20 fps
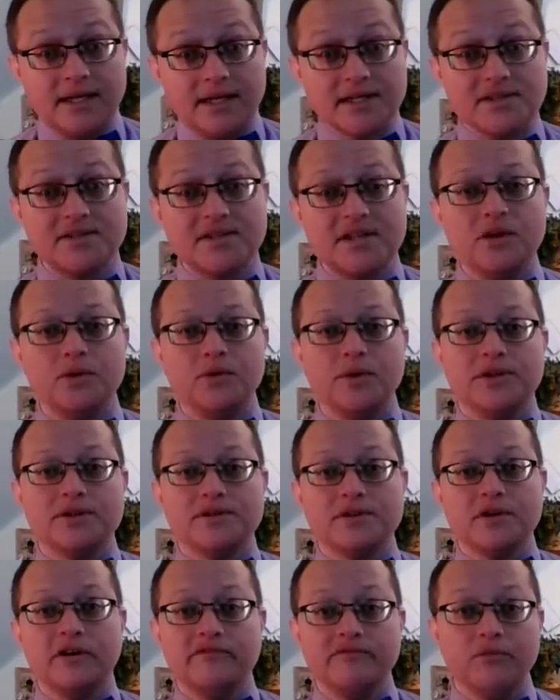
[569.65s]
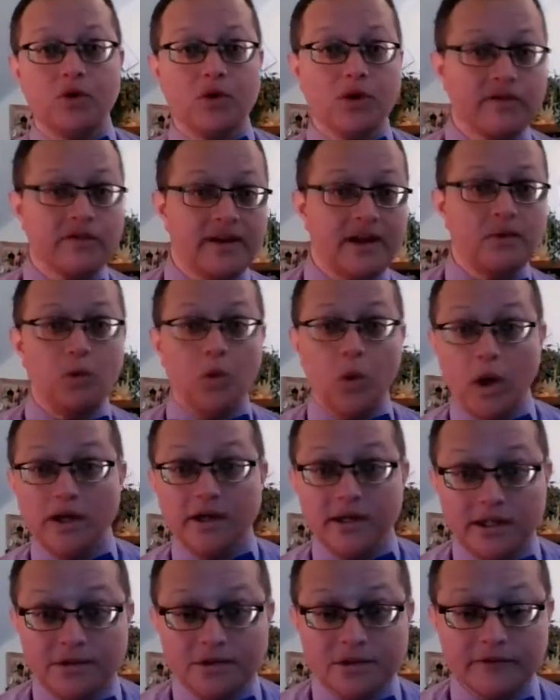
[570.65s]
a sequence of more than 1
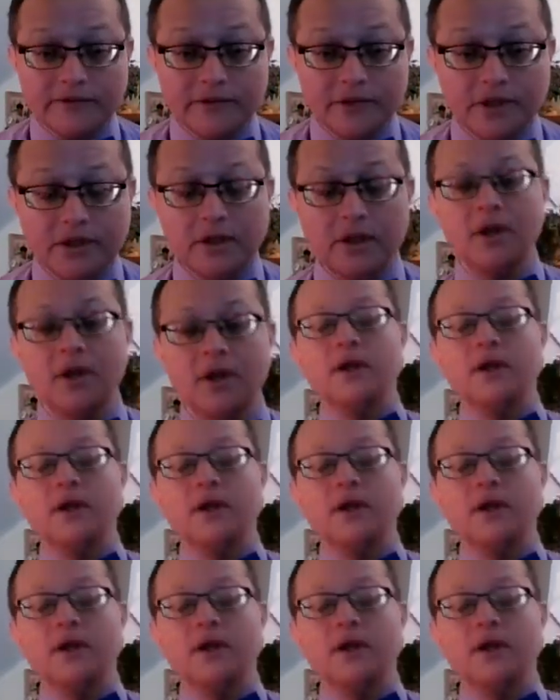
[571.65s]
interval.